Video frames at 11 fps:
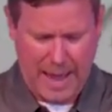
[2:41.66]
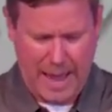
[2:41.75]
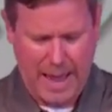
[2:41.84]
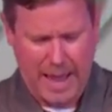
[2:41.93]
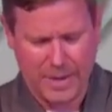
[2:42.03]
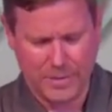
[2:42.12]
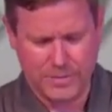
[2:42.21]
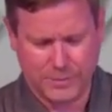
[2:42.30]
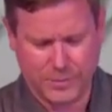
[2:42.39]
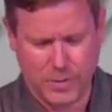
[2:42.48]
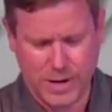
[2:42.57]
eh,
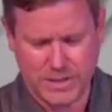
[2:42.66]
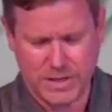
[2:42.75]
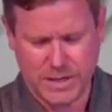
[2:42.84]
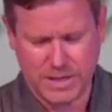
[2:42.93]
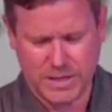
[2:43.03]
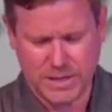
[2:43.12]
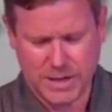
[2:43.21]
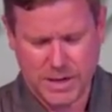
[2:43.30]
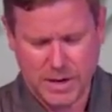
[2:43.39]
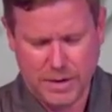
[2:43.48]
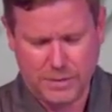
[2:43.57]
for instance,
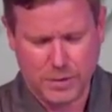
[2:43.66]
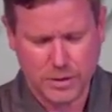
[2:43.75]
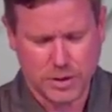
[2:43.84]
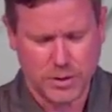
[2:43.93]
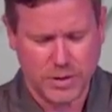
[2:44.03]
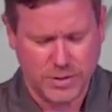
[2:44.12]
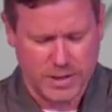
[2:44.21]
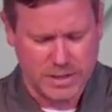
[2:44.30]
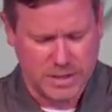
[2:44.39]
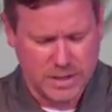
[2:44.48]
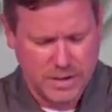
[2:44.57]
1
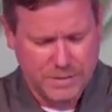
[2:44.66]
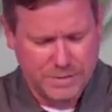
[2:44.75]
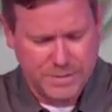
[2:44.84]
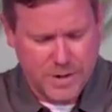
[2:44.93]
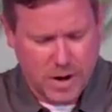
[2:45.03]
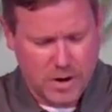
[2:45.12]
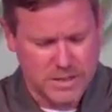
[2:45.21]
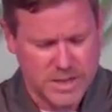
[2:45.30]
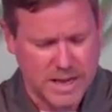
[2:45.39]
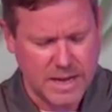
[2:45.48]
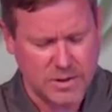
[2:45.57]
Corinthians or
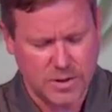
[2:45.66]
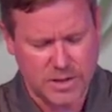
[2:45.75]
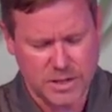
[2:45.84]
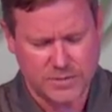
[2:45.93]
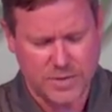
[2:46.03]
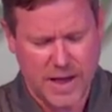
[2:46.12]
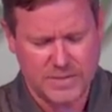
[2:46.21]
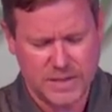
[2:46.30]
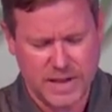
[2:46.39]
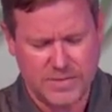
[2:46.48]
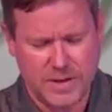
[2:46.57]
2 Corinthians 5
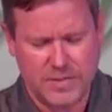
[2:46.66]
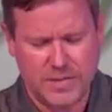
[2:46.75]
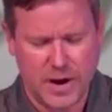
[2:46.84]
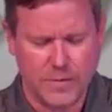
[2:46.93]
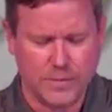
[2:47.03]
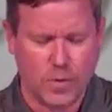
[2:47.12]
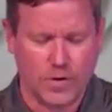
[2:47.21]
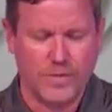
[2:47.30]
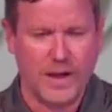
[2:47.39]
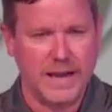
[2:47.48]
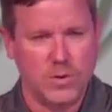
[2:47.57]
7, therefore, if
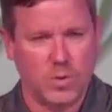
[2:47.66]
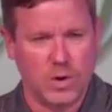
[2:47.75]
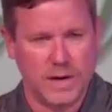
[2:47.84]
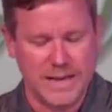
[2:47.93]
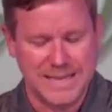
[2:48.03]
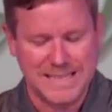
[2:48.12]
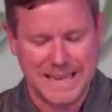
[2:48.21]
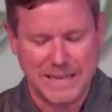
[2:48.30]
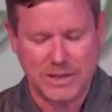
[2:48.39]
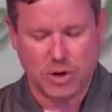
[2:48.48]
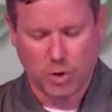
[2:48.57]
anyone is
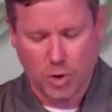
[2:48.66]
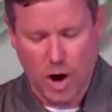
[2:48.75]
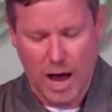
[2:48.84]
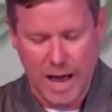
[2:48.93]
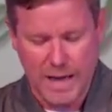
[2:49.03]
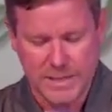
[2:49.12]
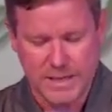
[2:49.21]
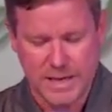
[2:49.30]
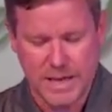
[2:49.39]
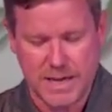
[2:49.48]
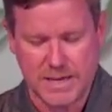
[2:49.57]
in Christ,
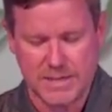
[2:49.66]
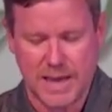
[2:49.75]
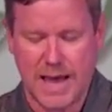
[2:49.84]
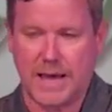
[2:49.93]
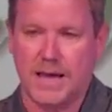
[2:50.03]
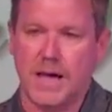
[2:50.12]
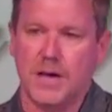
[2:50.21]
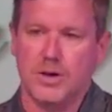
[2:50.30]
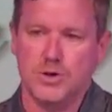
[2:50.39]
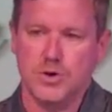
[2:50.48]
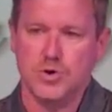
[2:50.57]
he is a
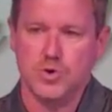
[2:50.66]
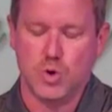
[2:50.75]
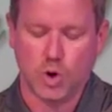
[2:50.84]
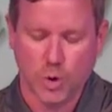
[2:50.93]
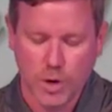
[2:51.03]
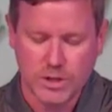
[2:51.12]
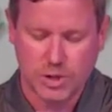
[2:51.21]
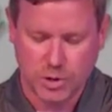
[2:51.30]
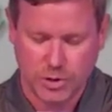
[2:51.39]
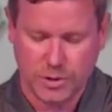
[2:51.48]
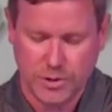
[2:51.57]
new
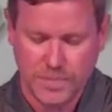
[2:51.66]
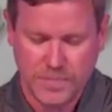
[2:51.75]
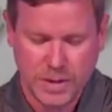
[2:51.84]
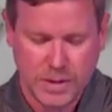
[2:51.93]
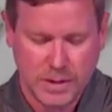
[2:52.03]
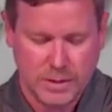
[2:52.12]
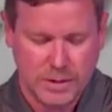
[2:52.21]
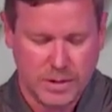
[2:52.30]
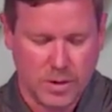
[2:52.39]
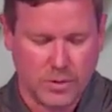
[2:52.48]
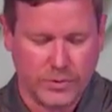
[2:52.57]
creature.
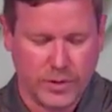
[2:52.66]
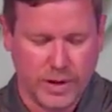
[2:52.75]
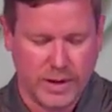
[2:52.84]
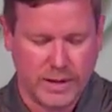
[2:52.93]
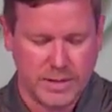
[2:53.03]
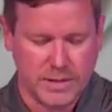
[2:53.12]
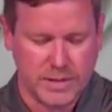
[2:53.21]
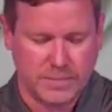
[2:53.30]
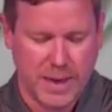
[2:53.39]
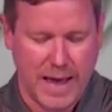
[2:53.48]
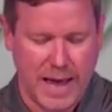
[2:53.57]
The old things
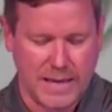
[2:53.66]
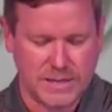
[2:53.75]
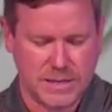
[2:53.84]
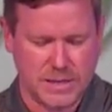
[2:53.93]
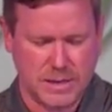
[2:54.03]
passed